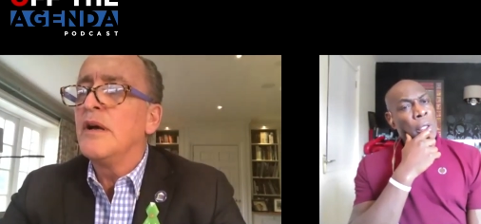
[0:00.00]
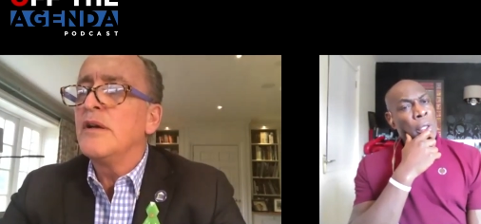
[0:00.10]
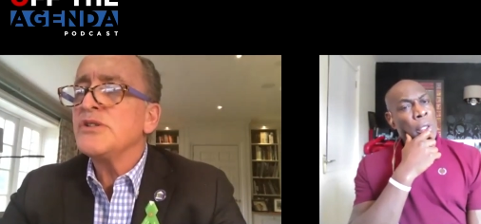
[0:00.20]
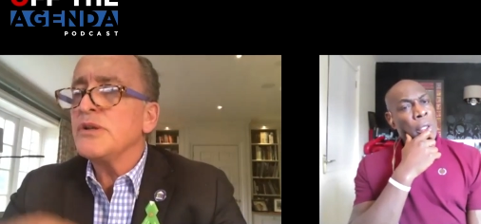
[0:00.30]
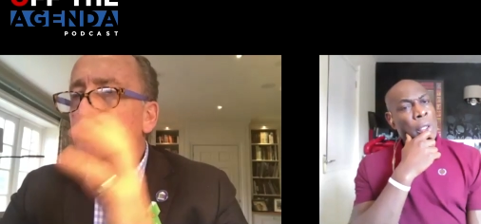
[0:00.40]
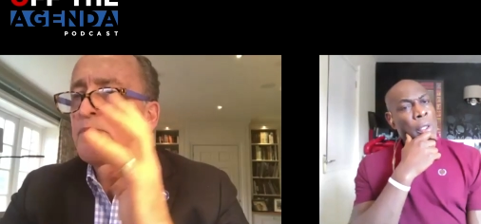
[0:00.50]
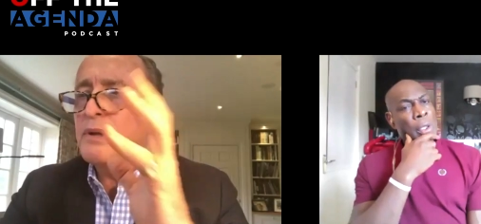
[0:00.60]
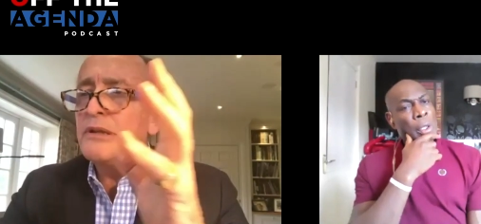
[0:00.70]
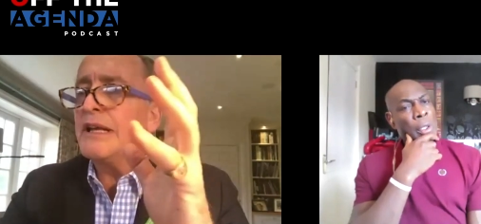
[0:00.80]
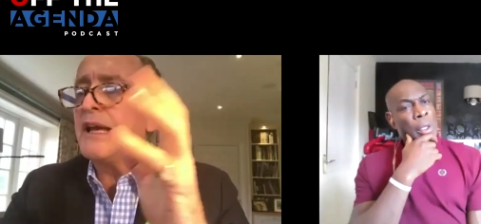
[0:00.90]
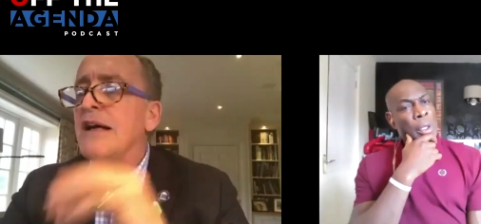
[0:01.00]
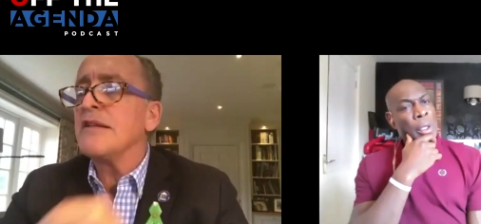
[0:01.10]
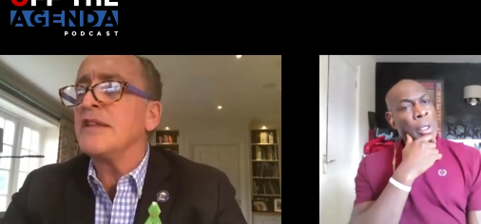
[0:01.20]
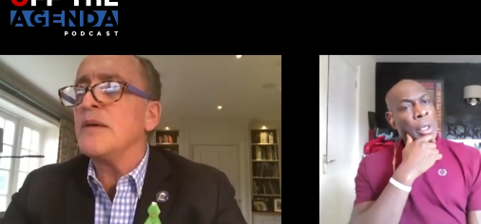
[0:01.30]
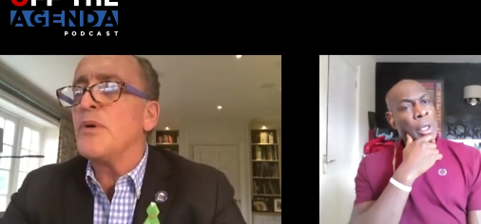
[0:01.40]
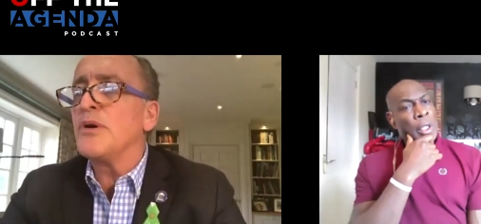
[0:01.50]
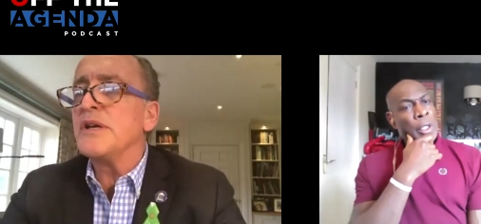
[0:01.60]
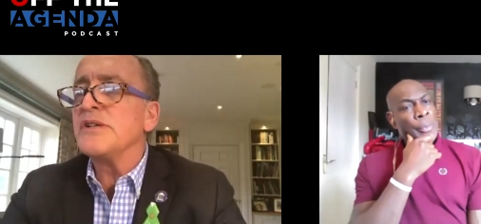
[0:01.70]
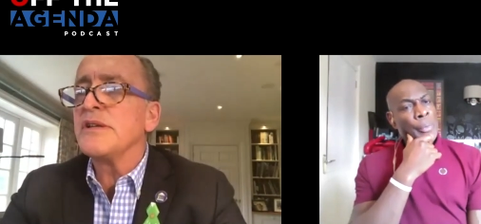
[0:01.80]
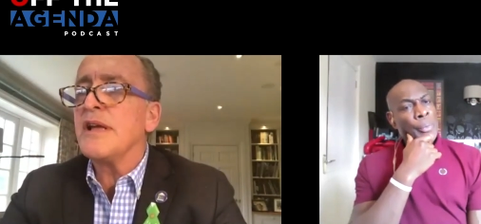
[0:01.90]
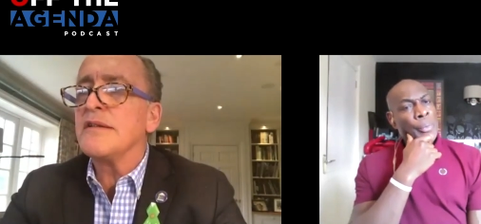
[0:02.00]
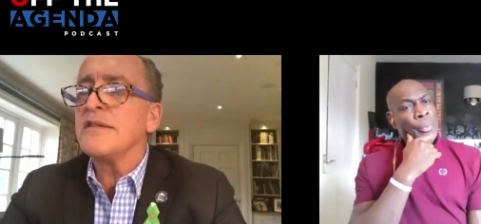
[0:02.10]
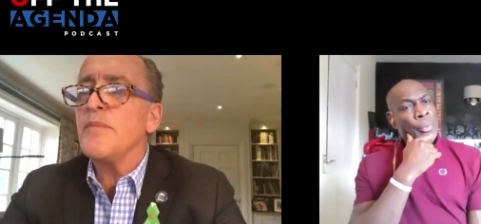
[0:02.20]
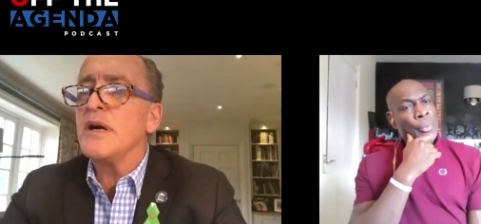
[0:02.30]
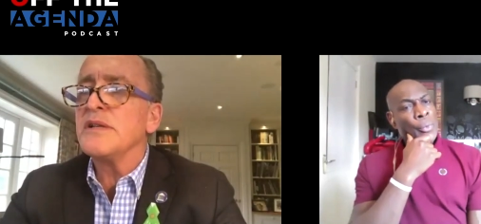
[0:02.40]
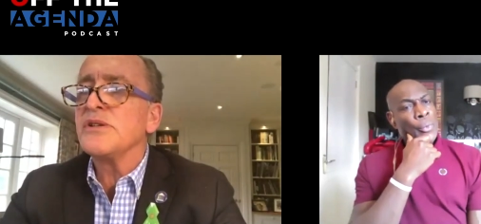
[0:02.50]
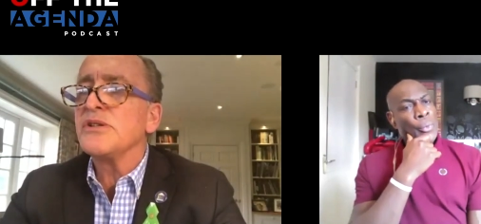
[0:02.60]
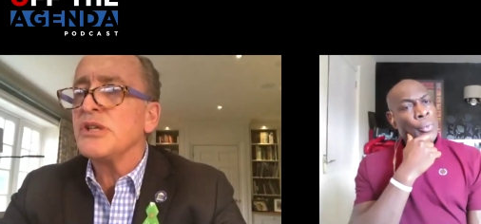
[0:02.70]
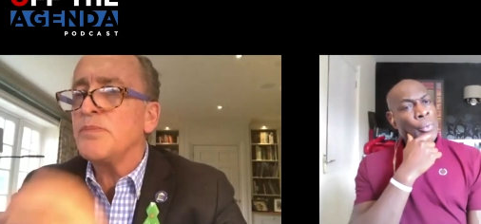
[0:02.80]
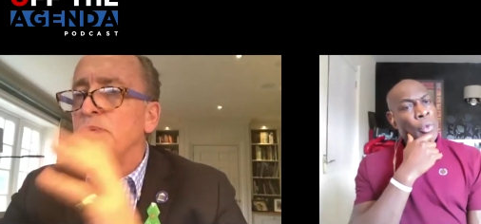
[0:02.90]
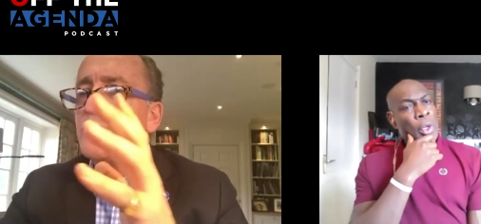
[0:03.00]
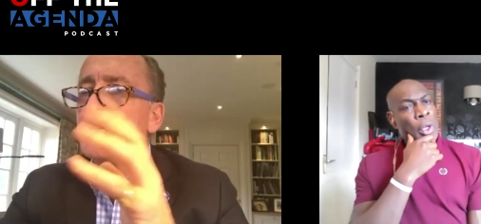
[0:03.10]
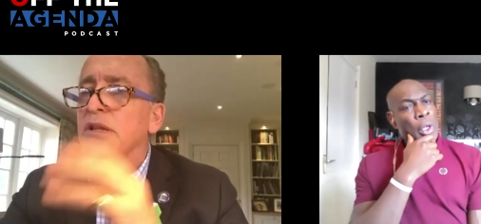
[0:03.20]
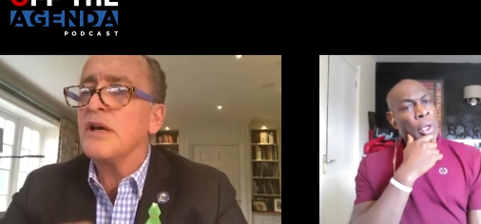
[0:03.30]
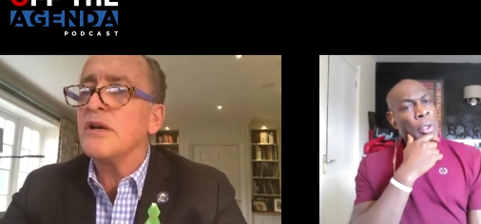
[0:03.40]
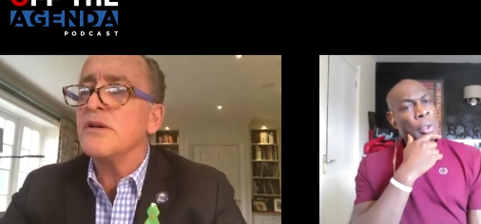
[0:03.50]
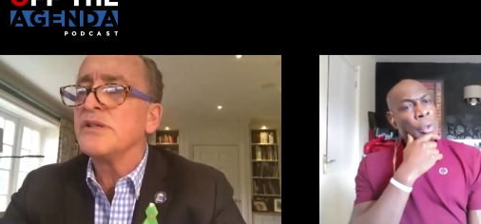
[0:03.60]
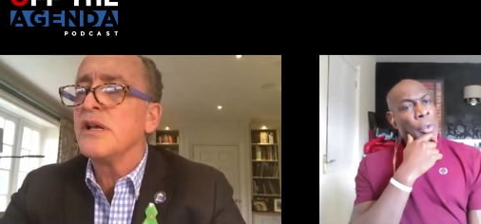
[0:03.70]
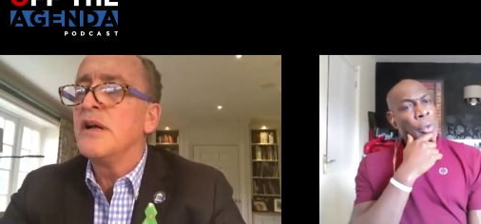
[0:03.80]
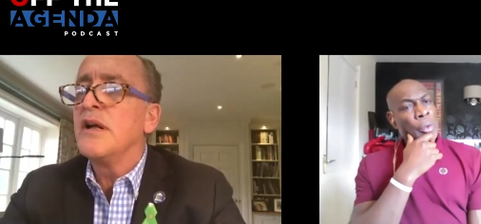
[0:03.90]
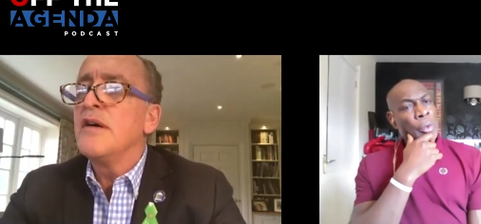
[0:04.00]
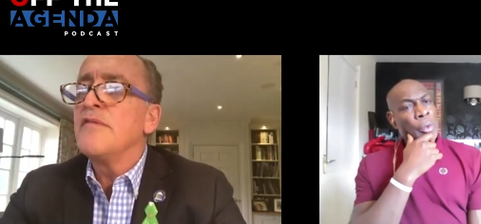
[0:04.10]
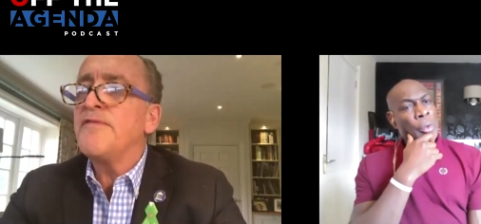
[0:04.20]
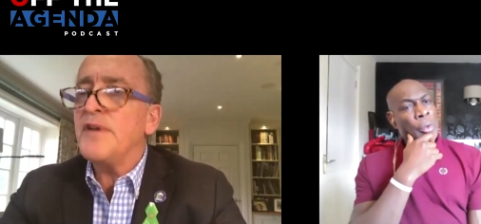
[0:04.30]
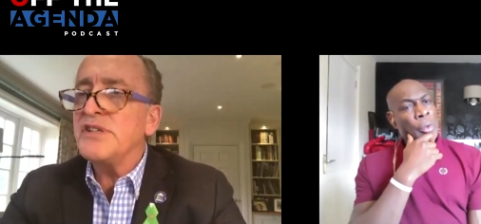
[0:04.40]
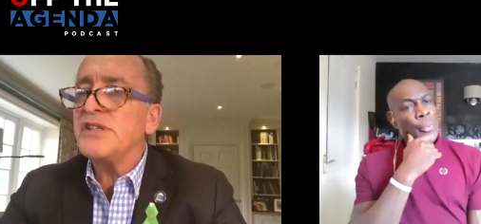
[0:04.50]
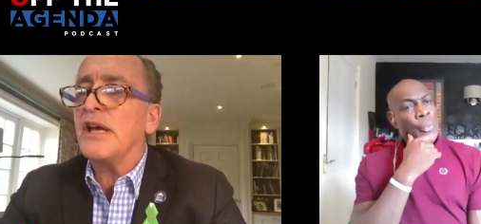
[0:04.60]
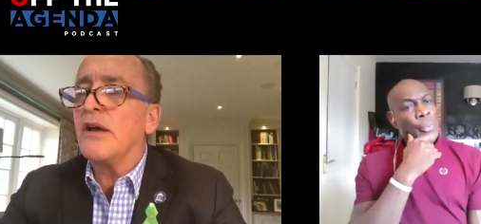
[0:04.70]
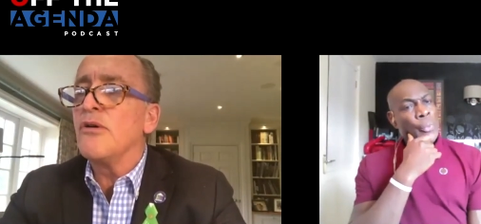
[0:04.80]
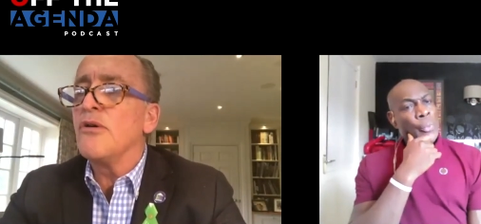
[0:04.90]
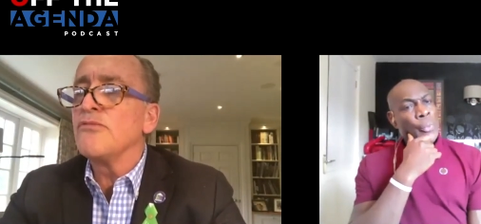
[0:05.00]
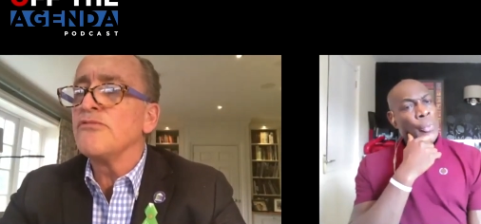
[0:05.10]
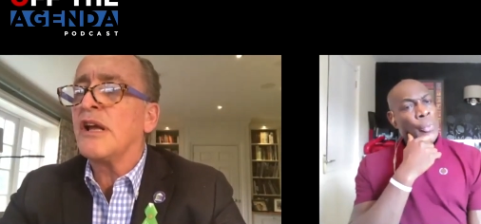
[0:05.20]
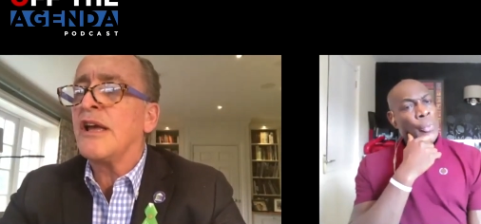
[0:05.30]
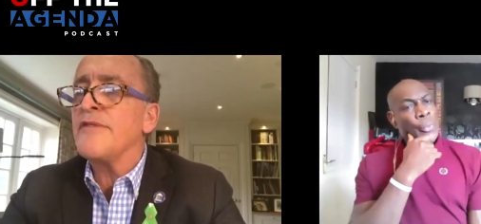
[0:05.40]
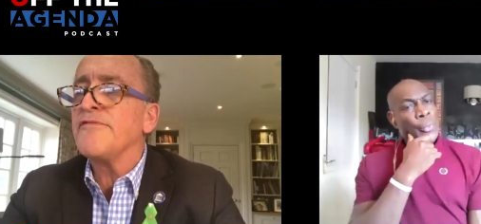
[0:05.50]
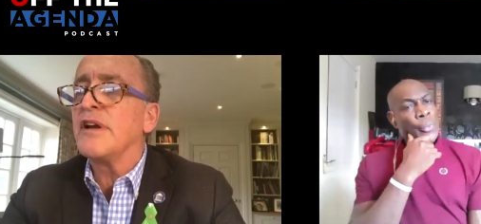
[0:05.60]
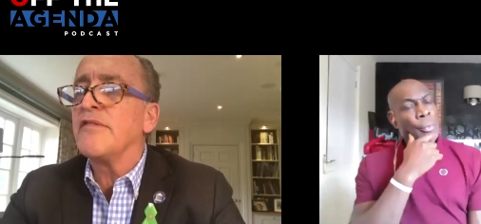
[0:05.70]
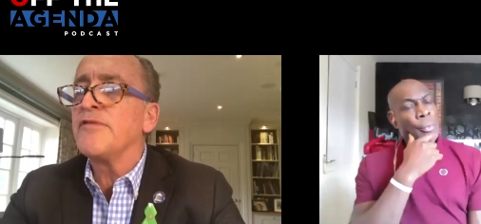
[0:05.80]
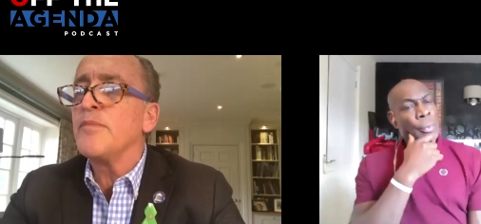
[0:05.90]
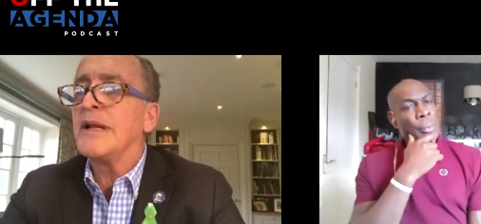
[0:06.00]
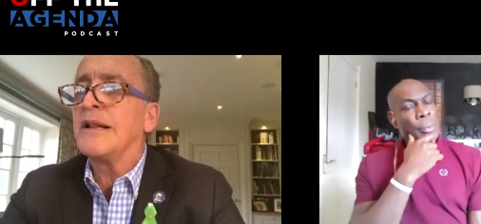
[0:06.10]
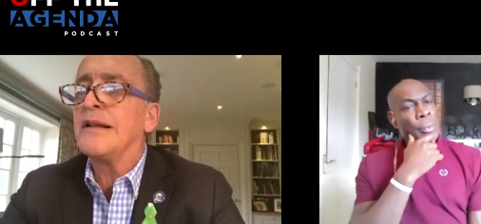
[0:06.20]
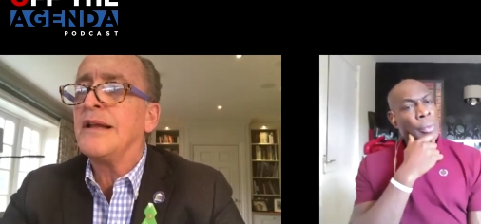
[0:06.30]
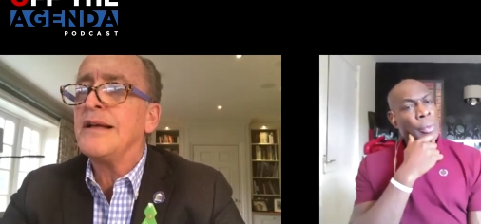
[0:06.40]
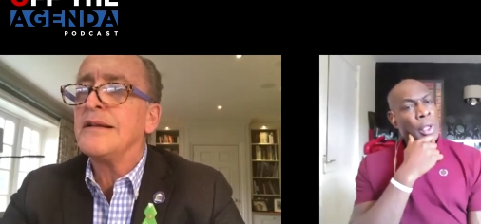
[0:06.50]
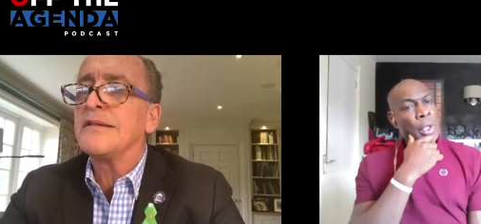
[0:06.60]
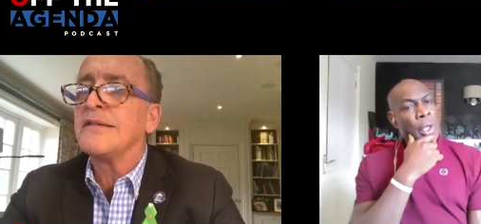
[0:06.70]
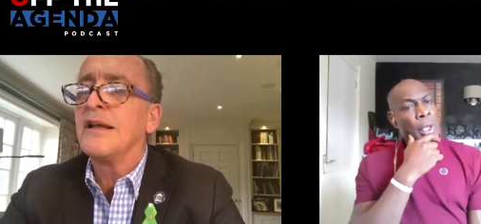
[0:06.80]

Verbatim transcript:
Speaker 1: sort of building healthy bodies and healthy minds and supporting those facing or recovering from mental health.